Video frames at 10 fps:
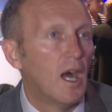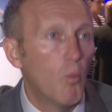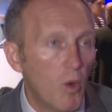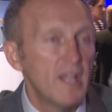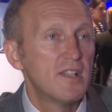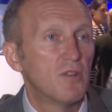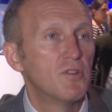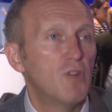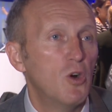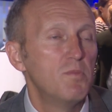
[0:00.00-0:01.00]
And what is on
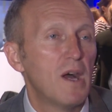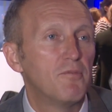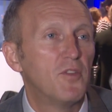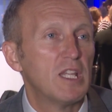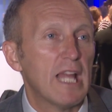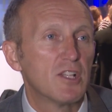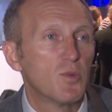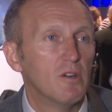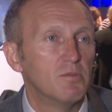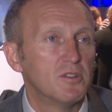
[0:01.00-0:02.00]
the roadmap for the next
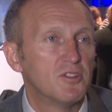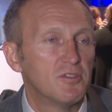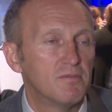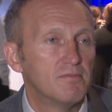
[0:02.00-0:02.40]
12 months?